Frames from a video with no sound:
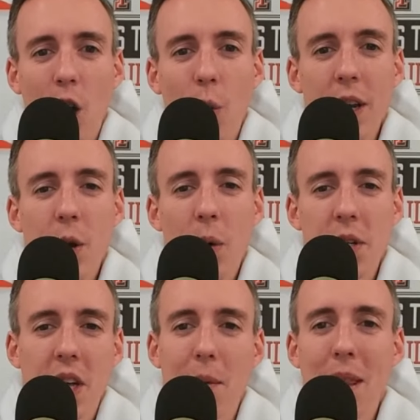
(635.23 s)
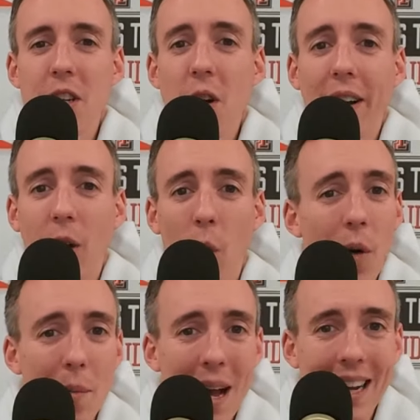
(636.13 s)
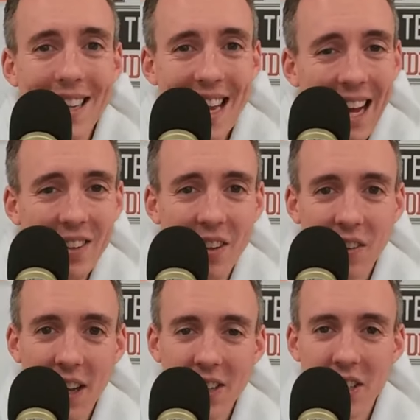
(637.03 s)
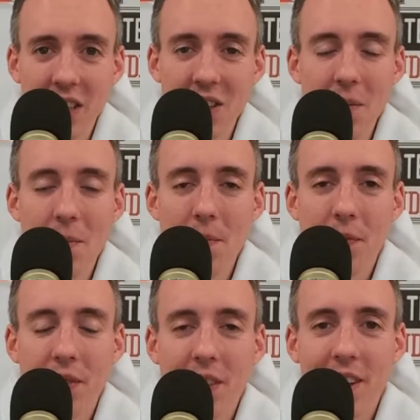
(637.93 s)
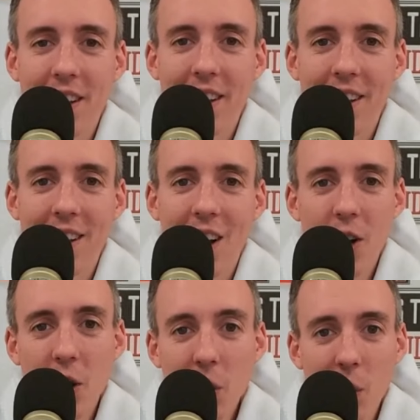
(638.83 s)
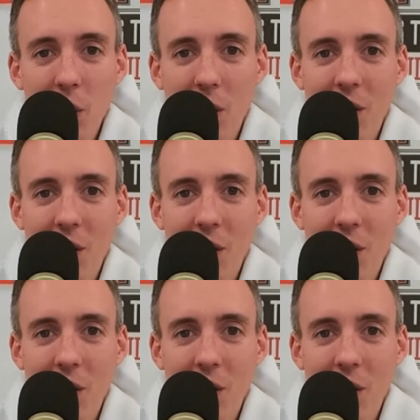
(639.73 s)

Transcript: Quinn Ewers is going to be the starting quarterback at Texas next season. Are you?